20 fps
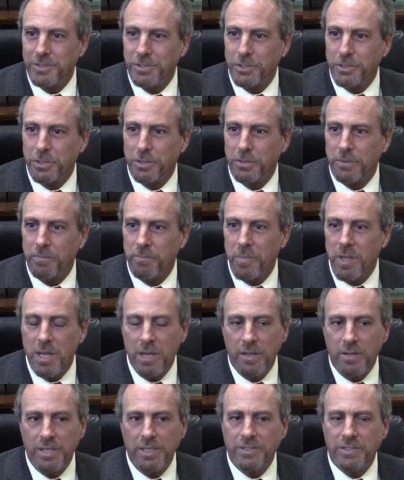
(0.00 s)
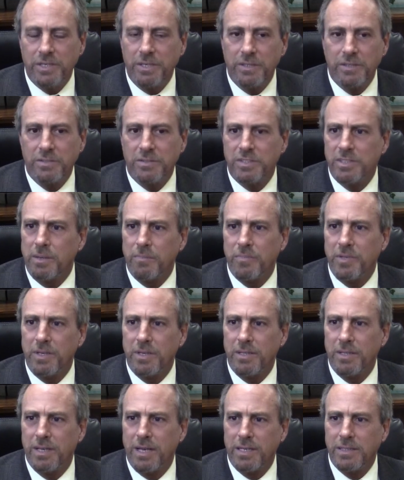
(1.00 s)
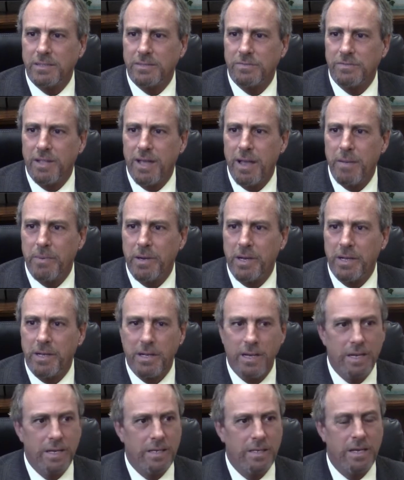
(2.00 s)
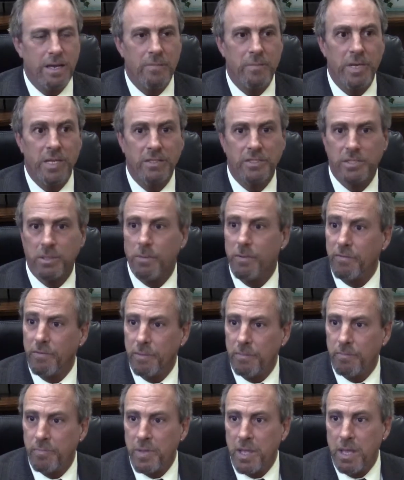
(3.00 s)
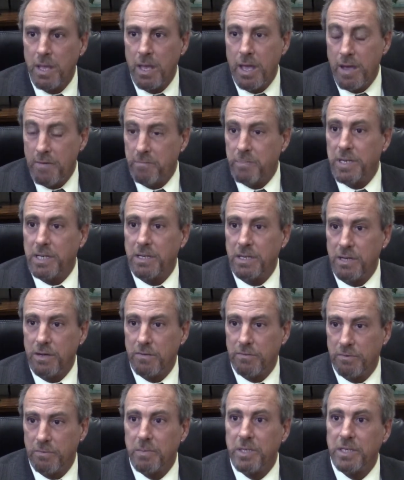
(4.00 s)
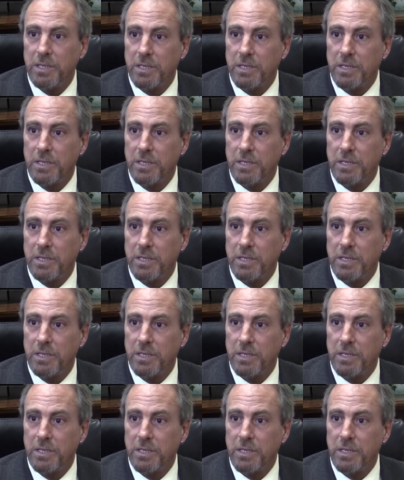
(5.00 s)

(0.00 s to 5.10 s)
So these aren't something that's fly by night. I mean, some of them have been here from